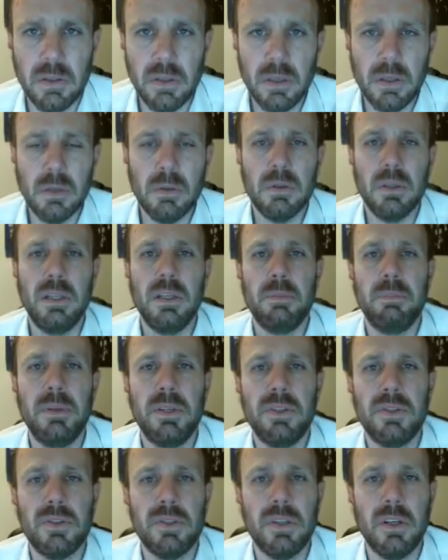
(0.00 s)
You don't need to
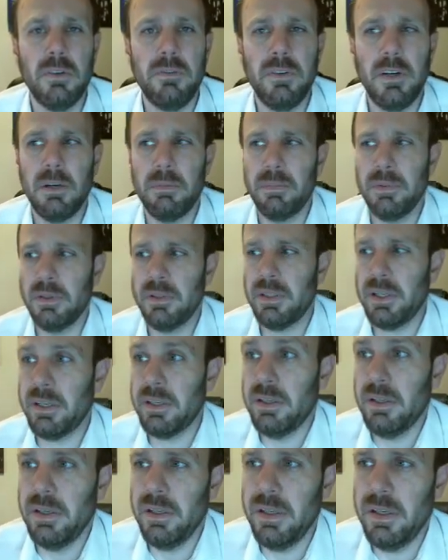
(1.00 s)
beat yourself up. It's like,
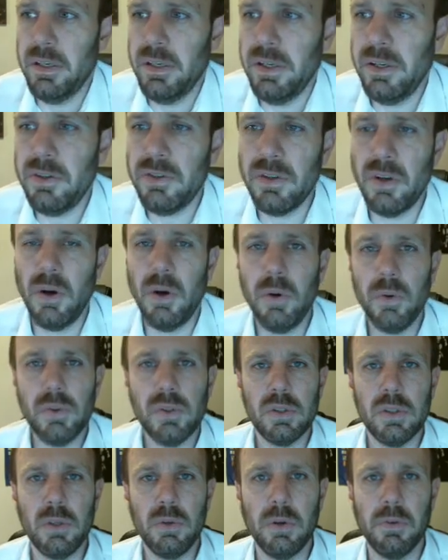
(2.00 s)
here's a whole
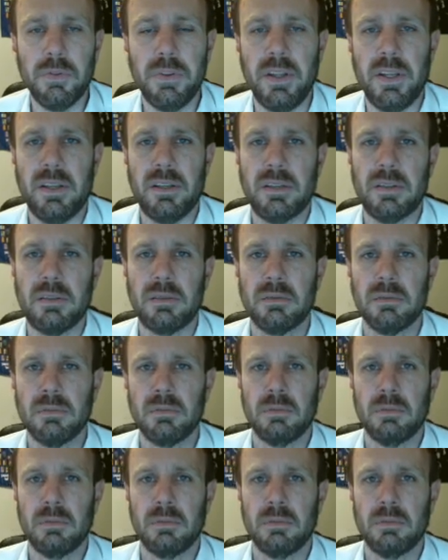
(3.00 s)
slew of things.